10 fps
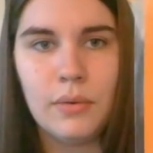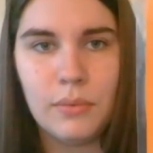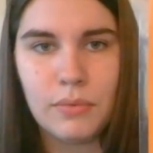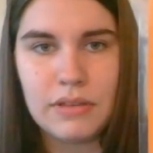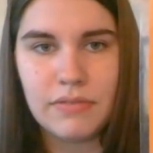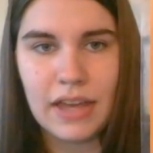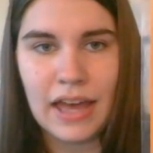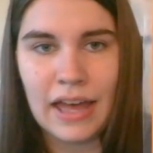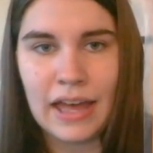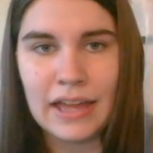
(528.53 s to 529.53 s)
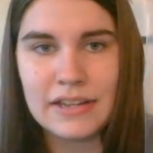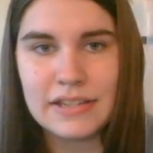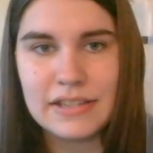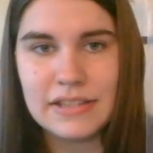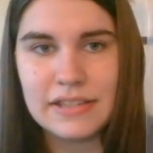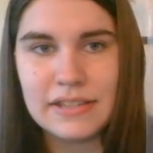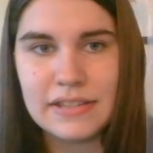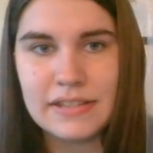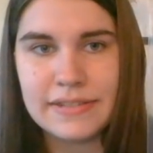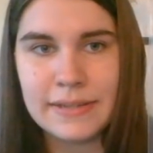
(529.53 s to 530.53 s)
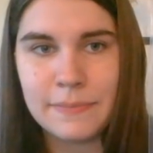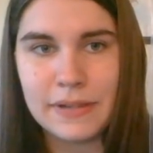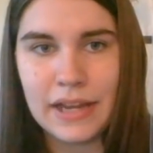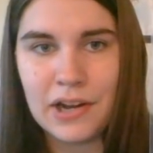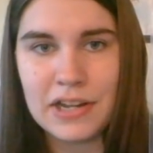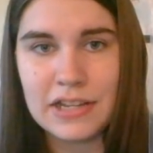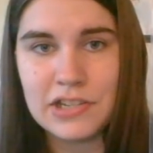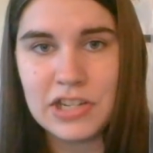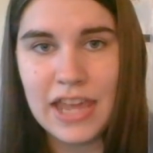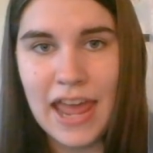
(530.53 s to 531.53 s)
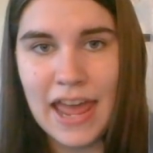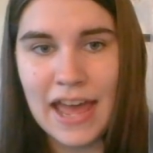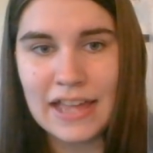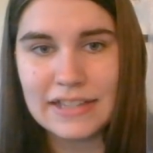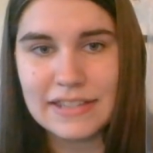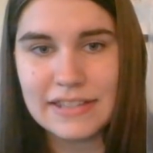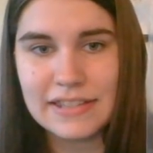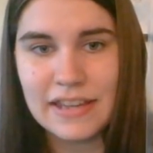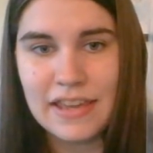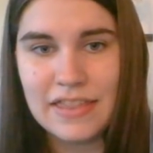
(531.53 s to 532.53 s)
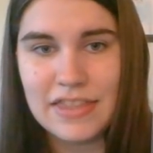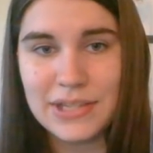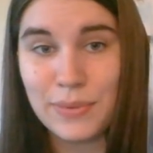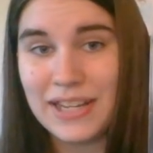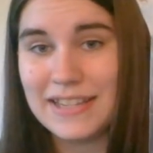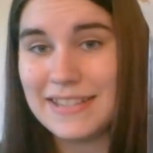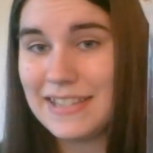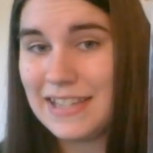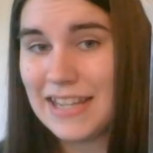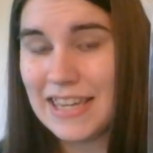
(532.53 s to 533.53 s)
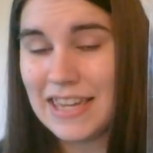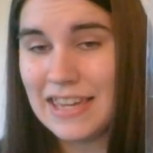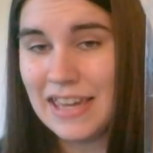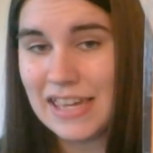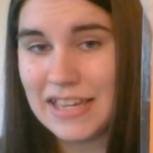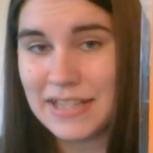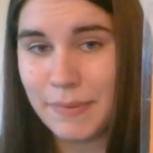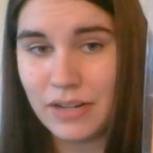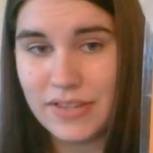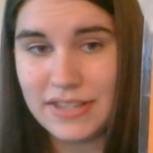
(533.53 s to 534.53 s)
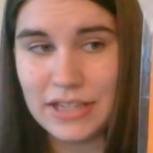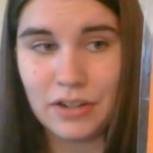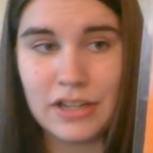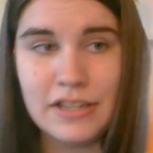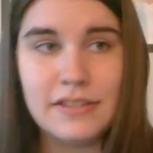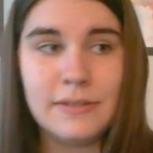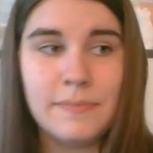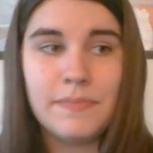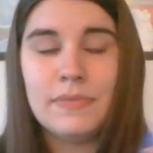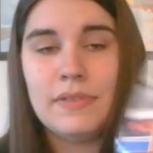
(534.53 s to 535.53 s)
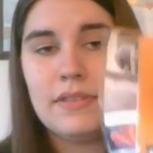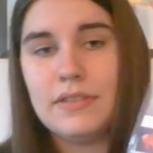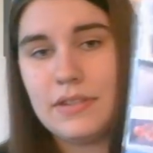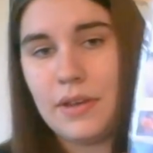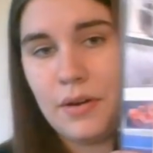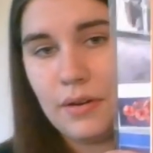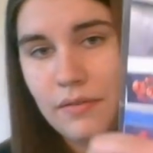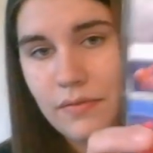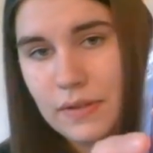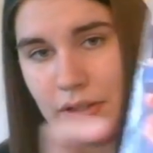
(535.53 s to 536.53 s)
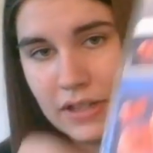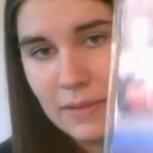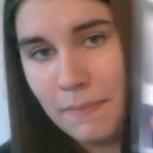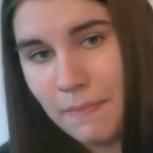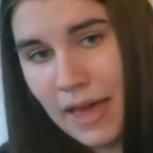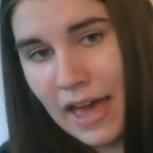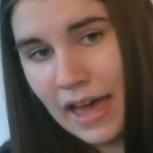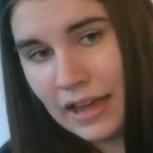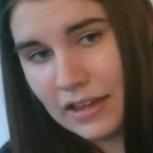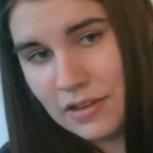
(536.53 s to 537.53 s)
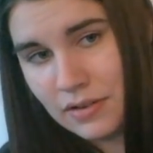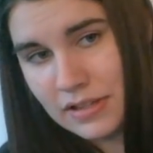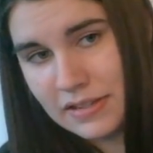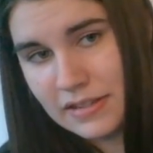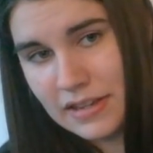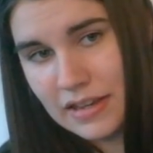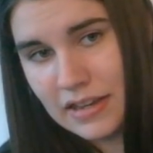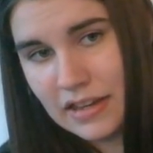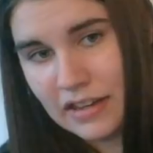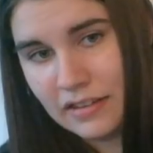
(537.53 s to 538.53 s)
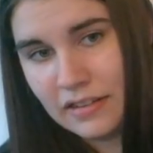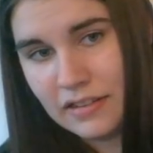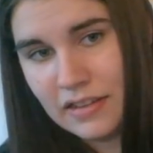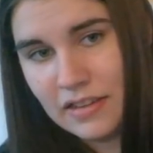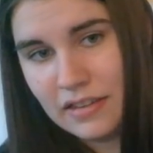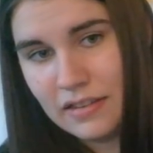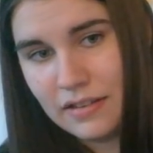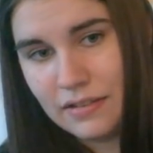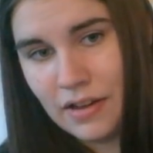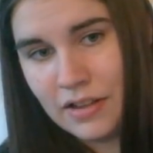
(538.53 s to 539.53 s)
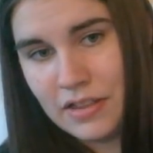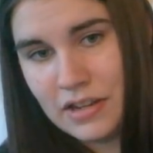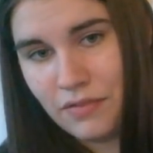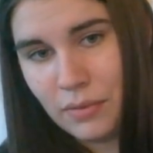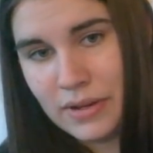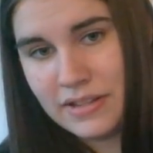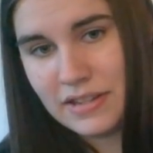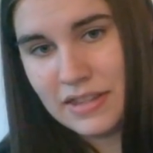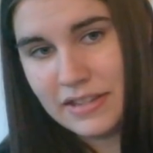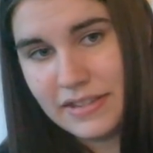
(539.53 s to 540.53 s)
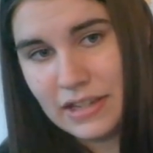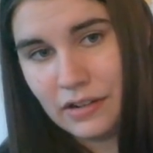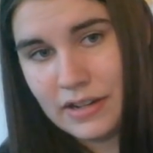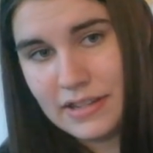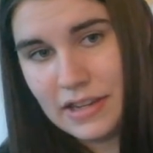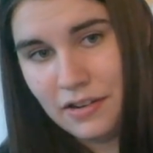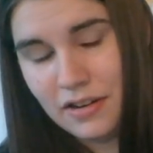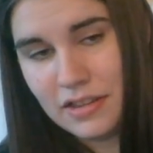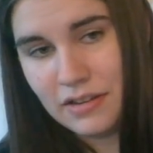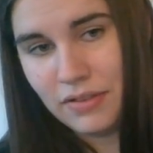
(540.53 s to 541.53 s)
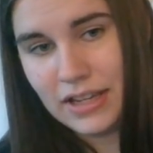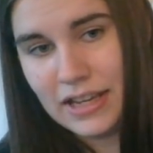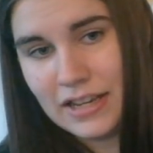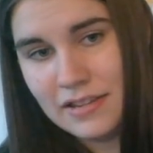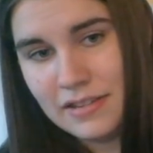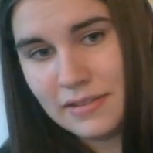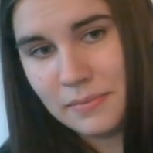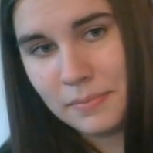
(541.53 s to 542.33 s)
We've got Simple Heritage Cats. This one is Tiggy. He is part of a series. So if you look at the back, you can see all of the different ones in this series here, all the different kitties.